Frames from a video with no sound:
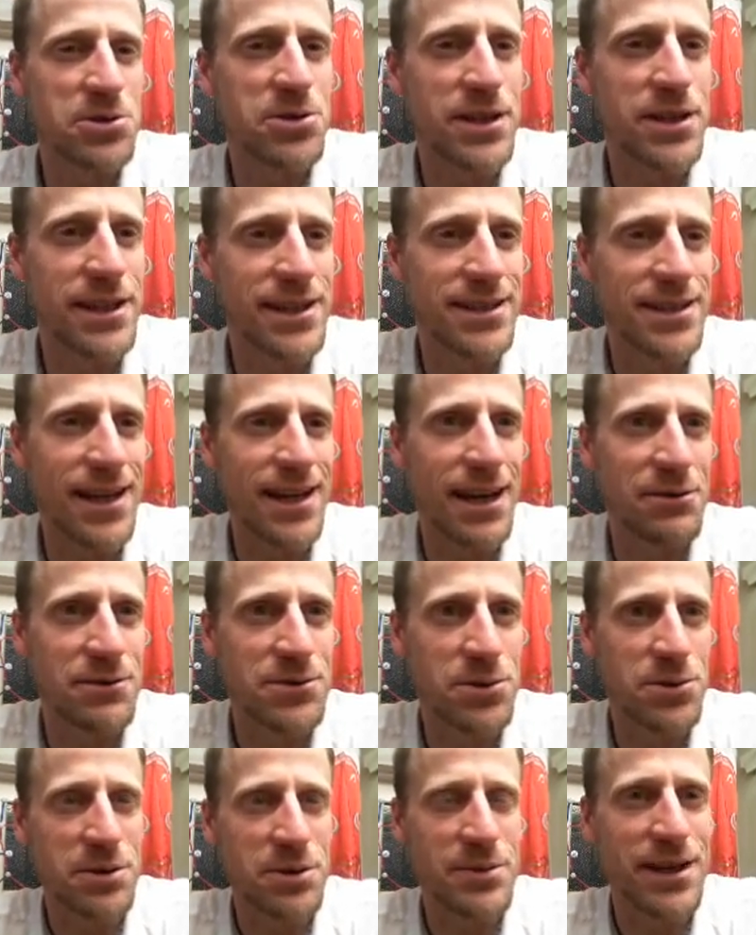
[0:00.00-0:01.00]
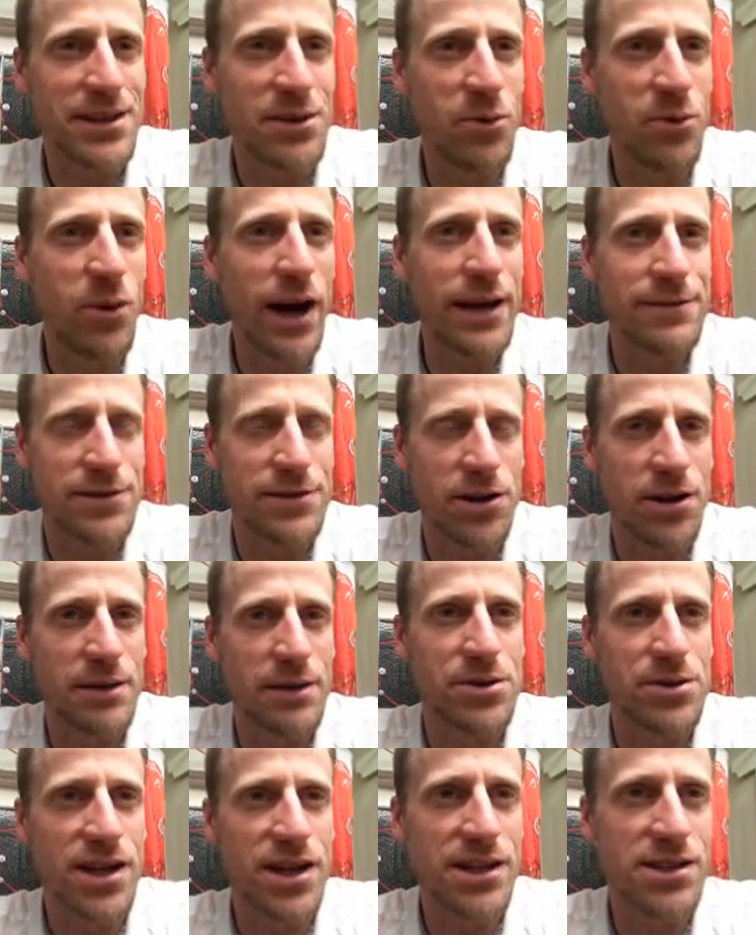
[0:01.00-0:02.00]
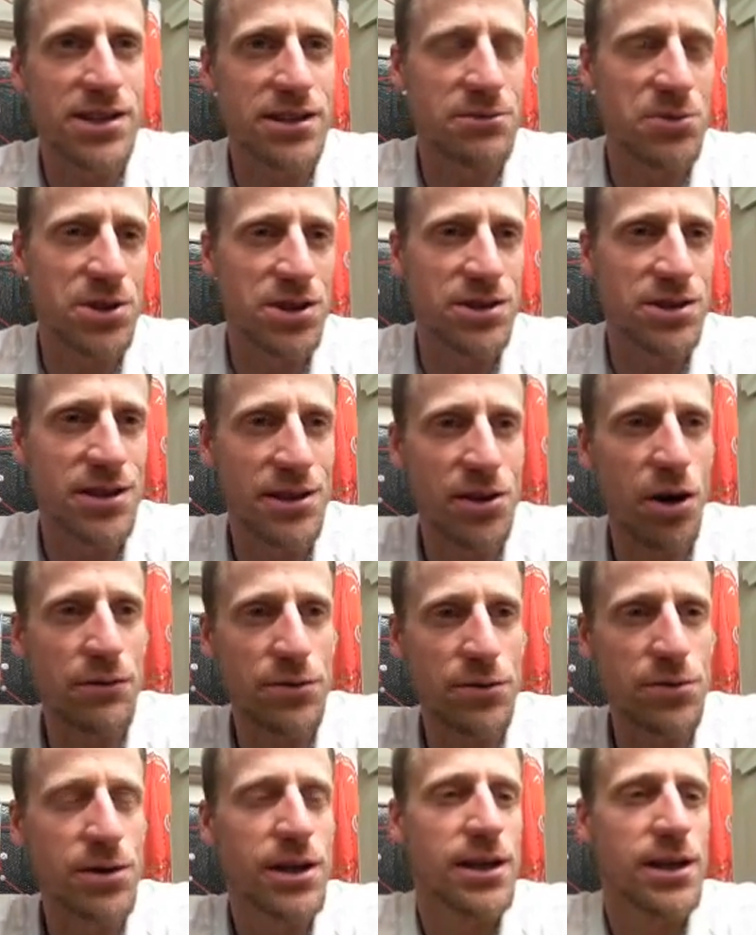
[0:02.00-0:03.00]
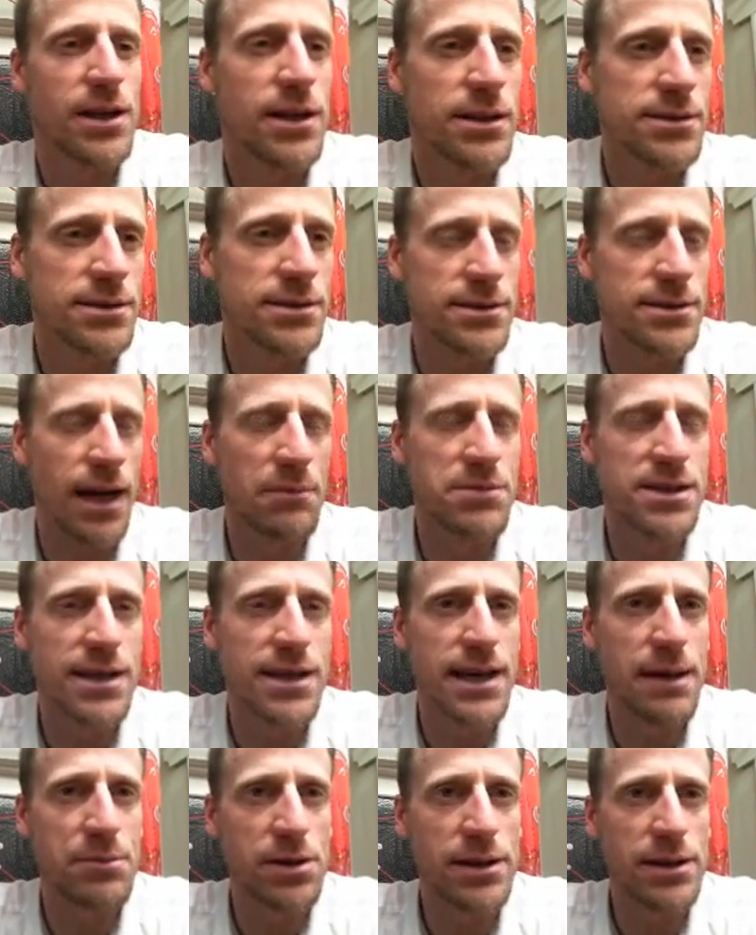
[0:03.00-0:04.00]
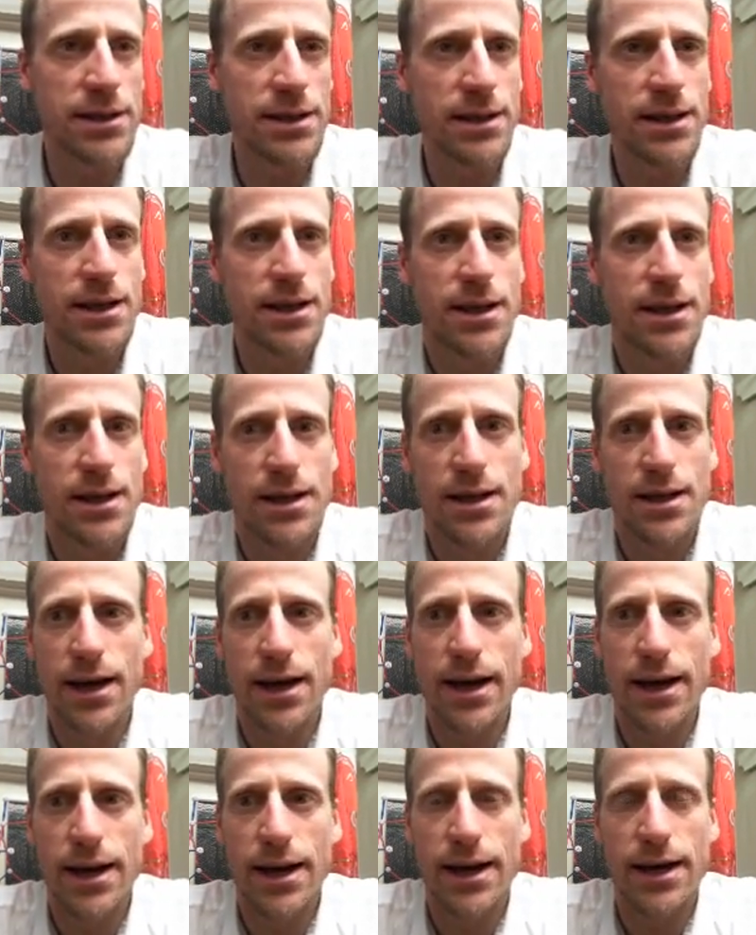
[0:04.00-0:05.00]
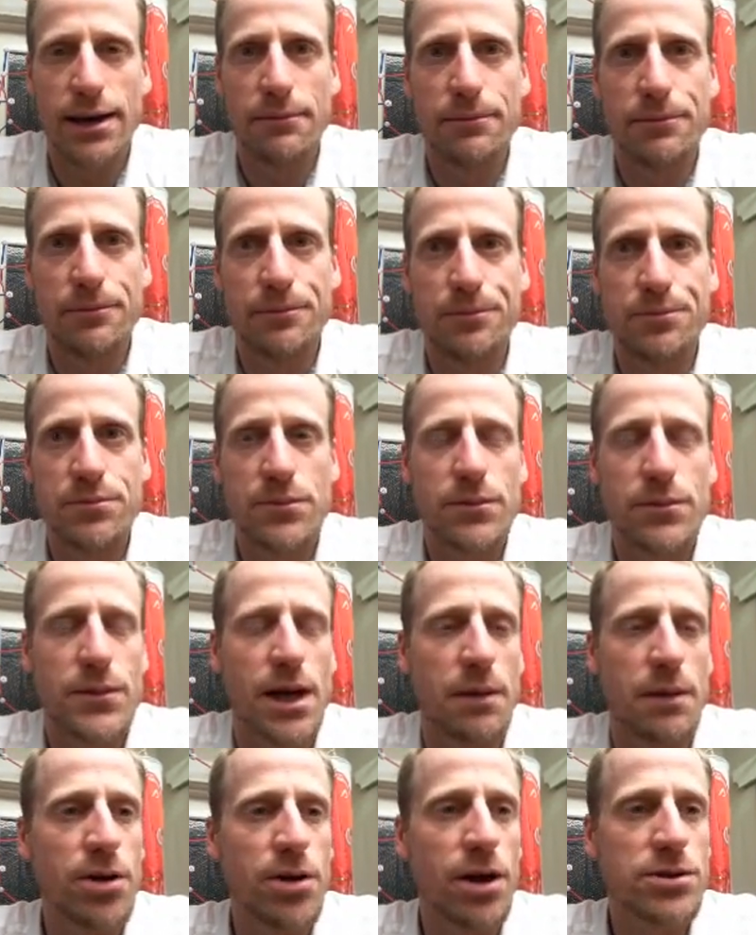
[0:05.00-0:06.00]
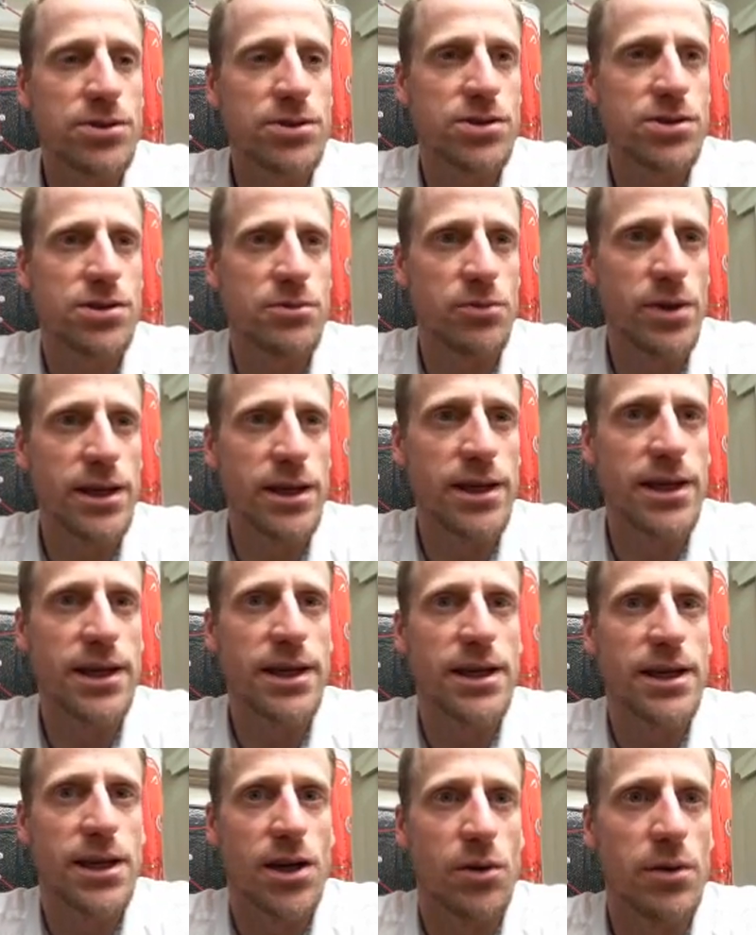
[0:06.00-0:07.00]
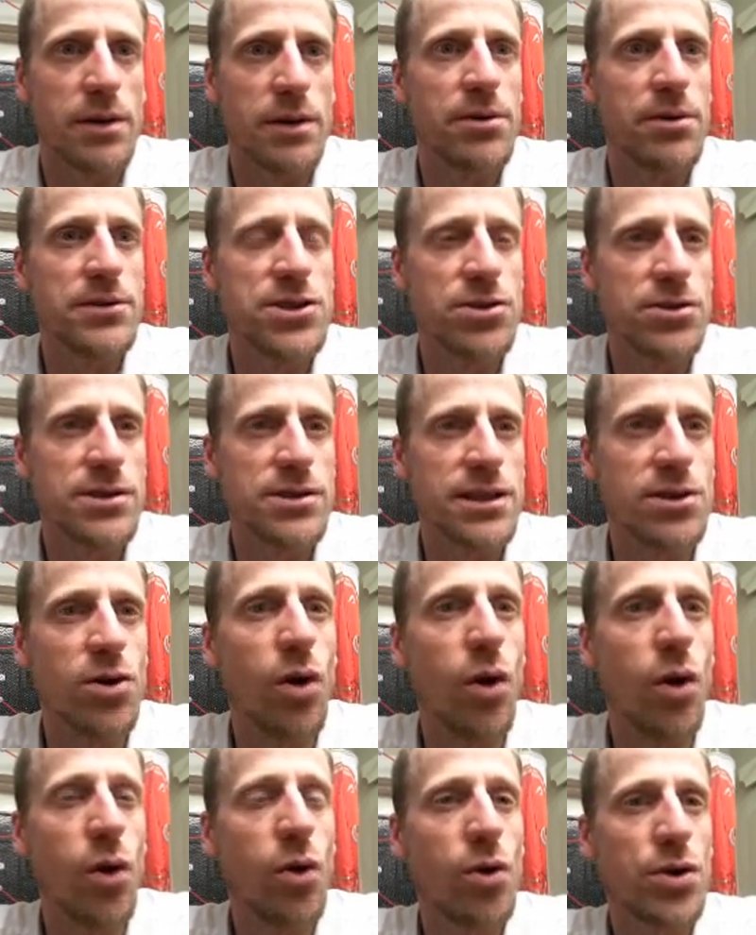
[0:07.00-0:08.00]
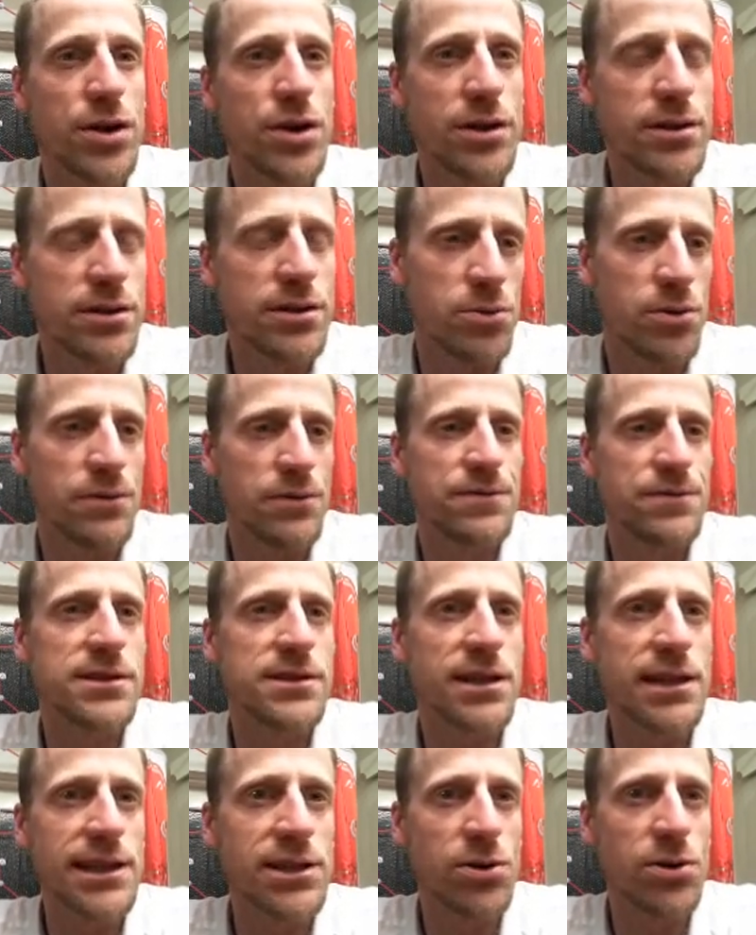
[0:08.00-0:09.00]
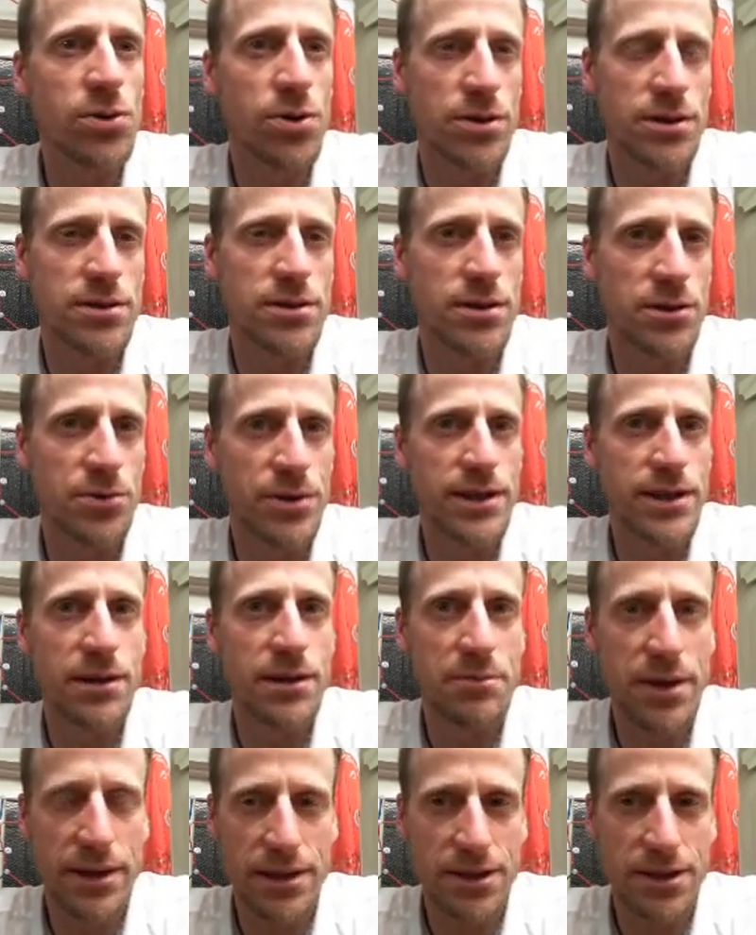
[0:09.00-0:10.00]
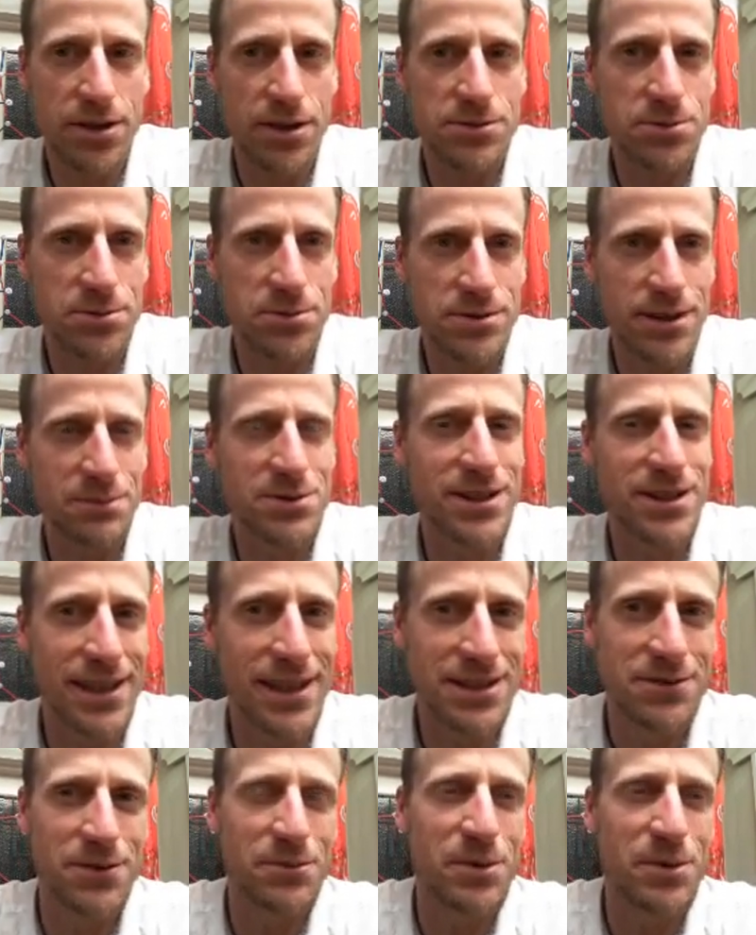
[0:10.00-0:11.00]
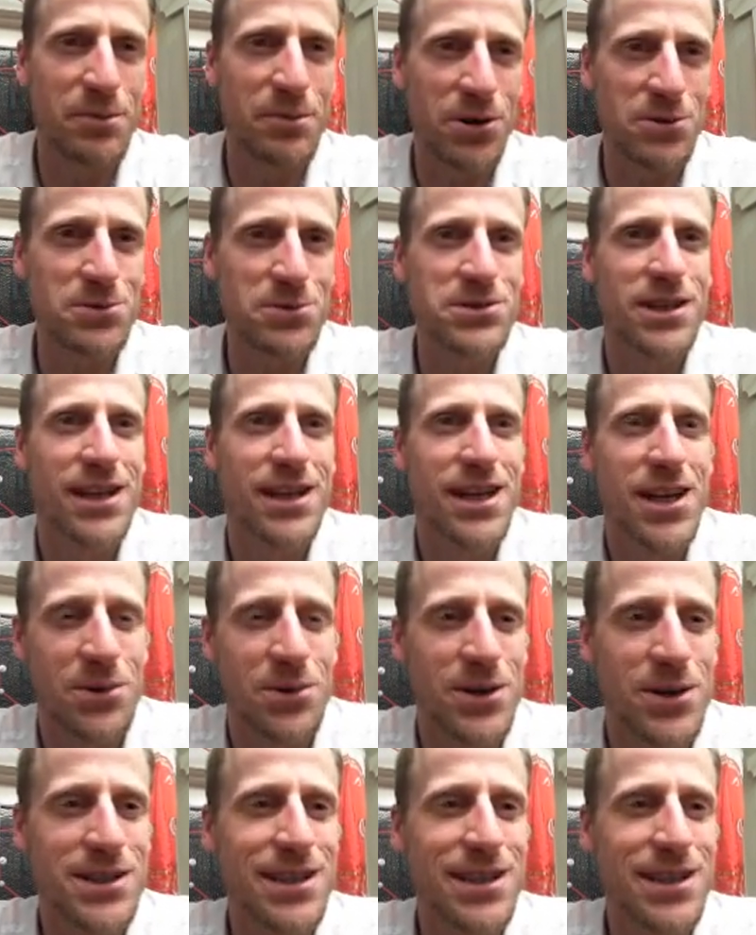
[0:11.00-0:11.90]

one of the messages here is that seamless coastal sea level forecasting is worth pursuing, we think, on the strategic plan. And for this little talk here today, we've talked about waveguide projection, which is a novel subsampling